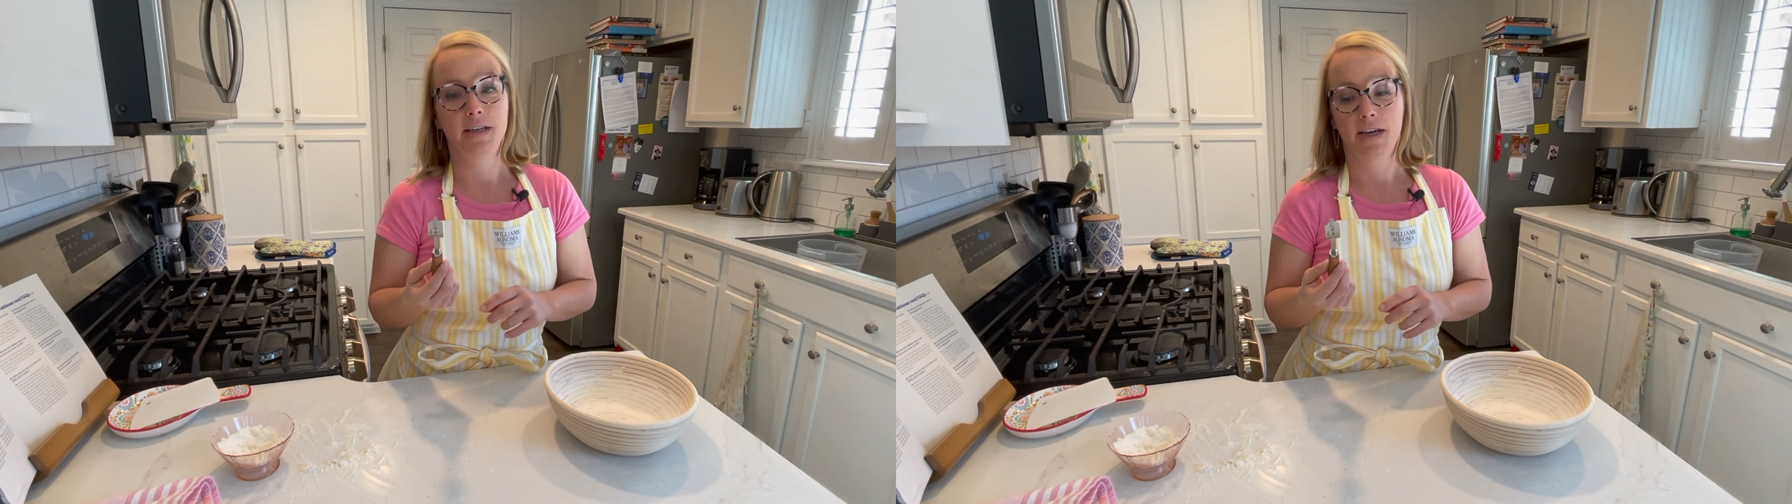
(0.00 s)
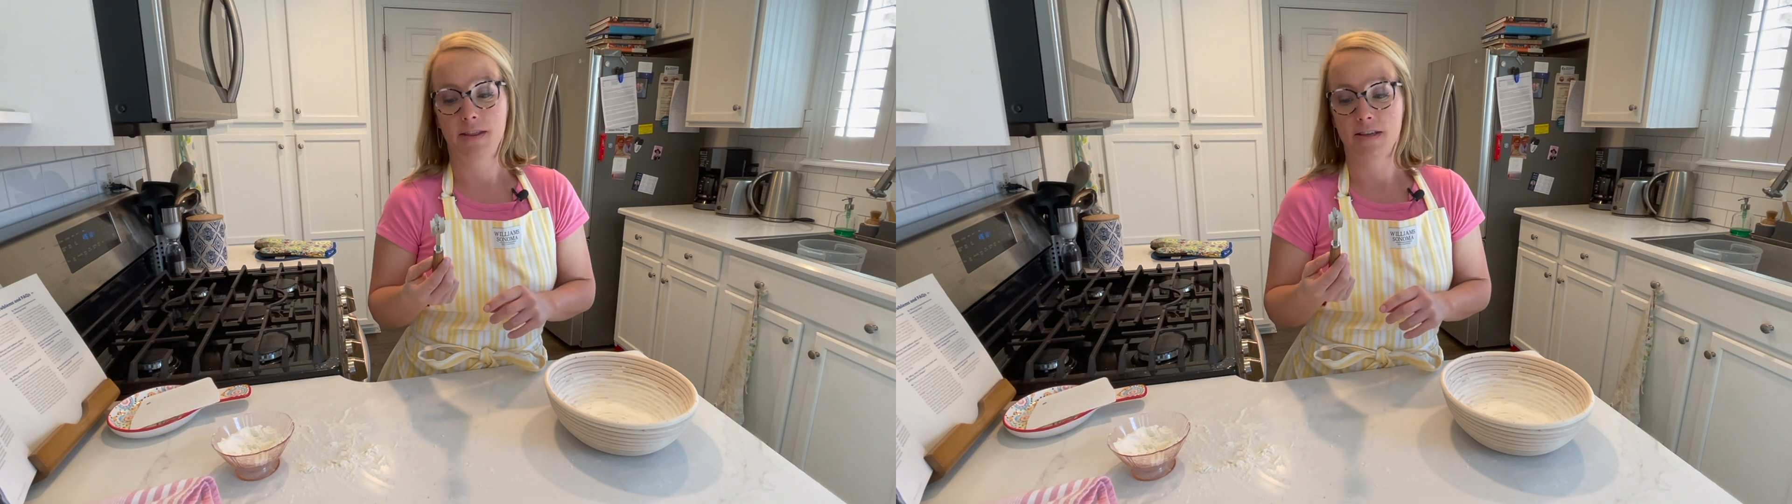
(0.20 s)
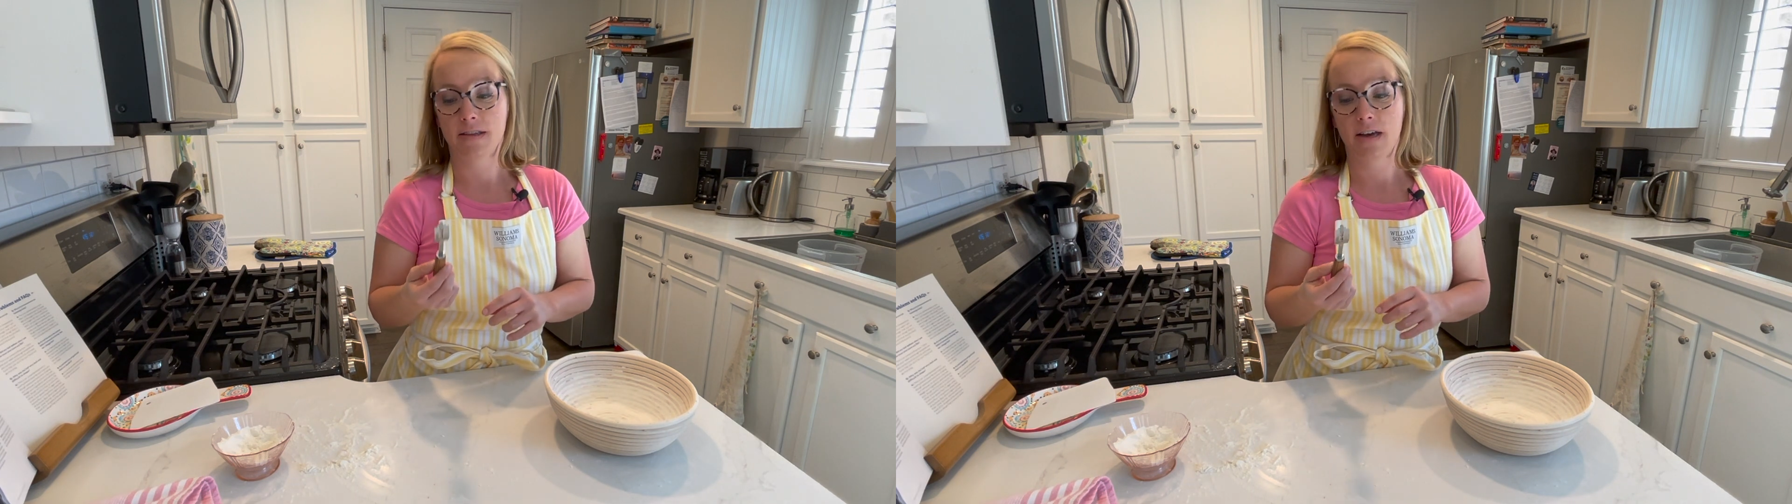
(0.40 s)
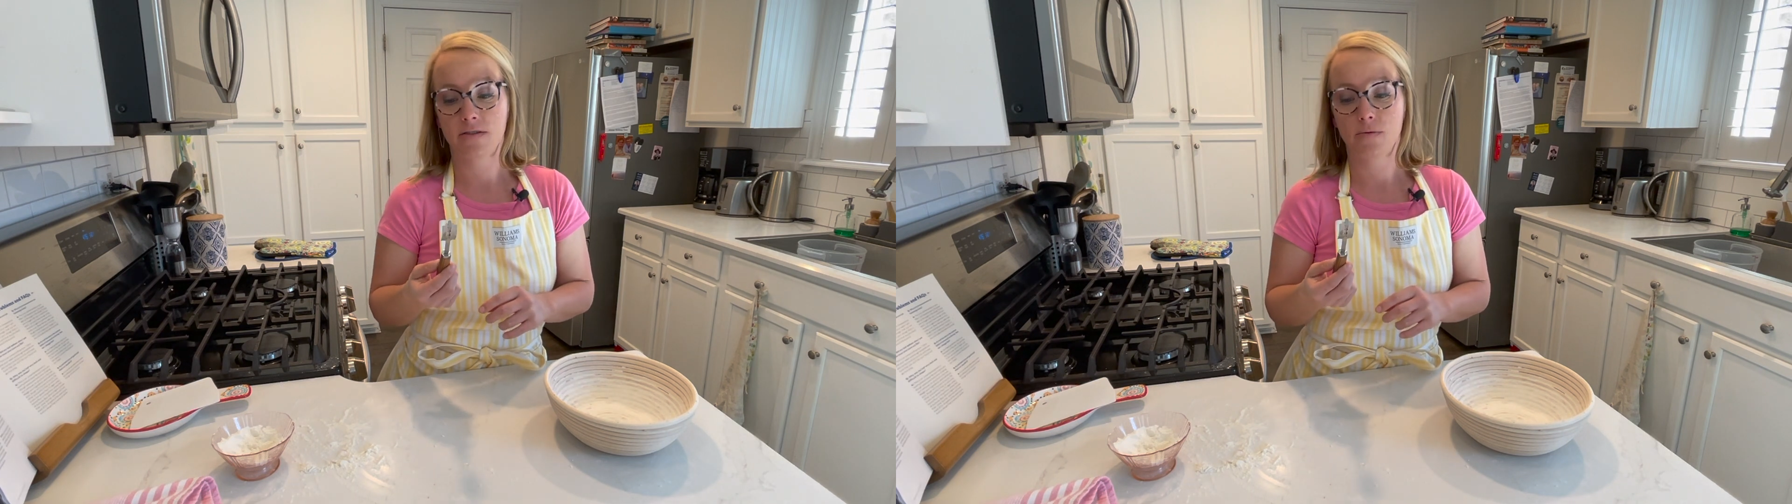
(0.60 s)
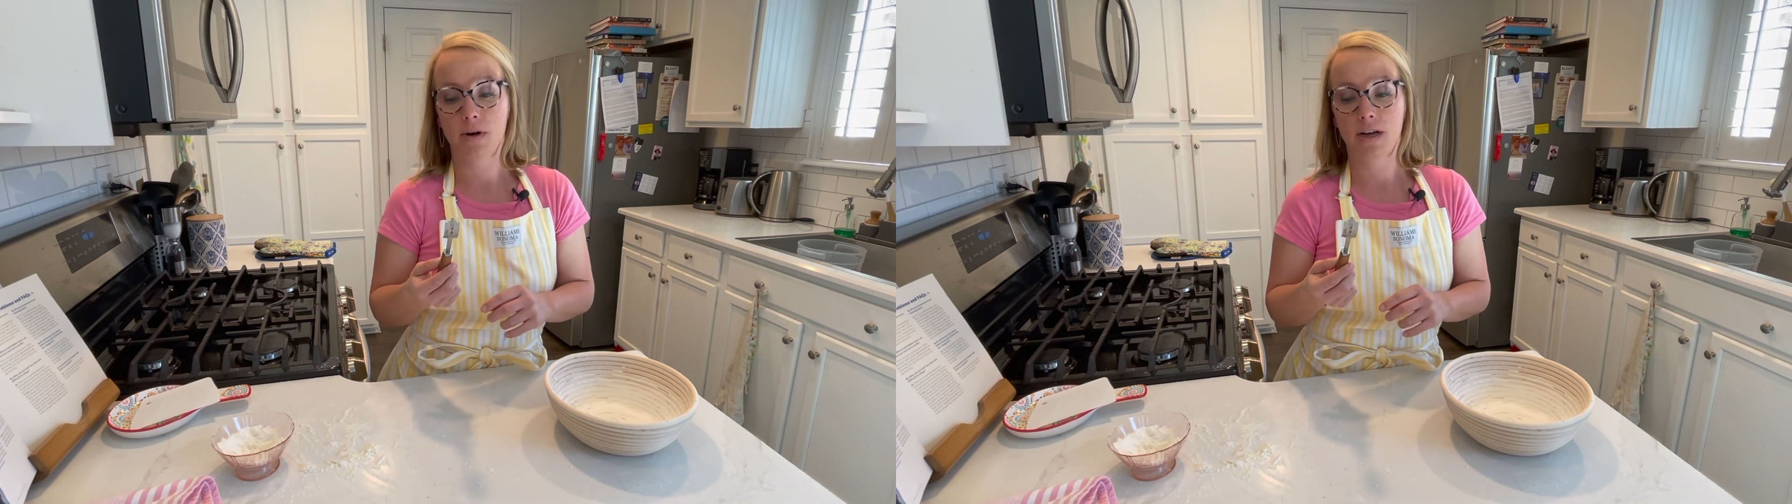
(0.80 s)
and got this
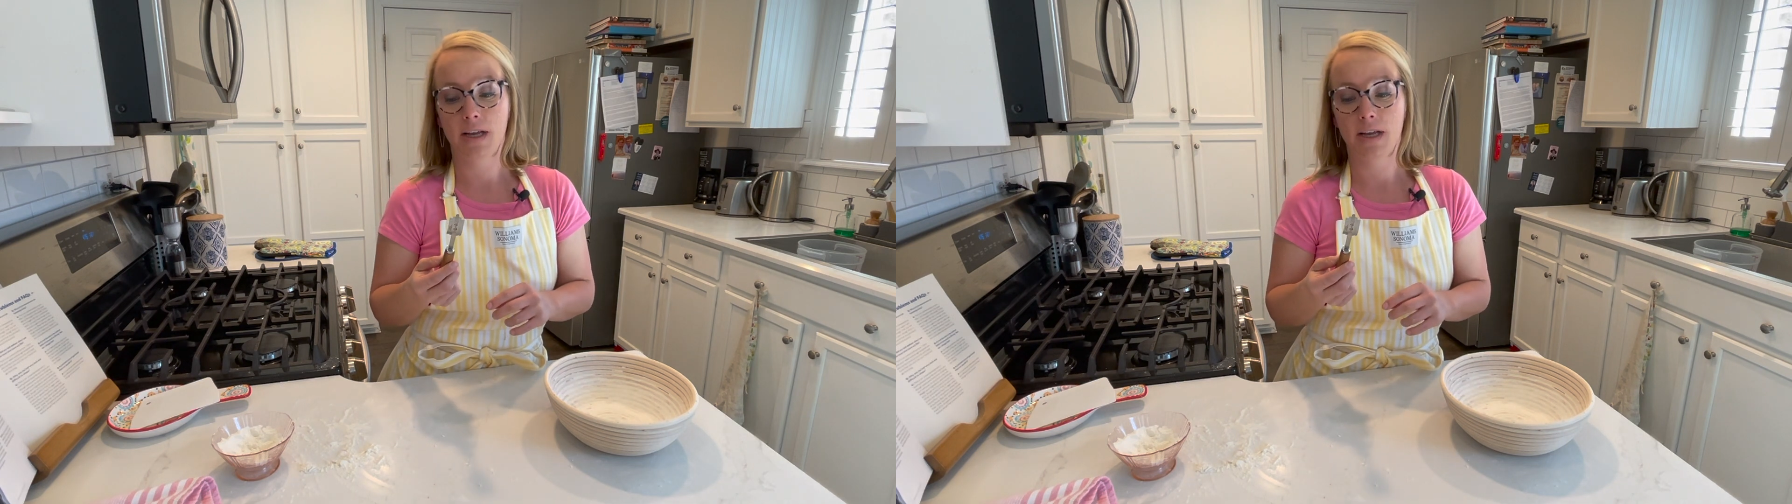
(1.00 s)
nicer one,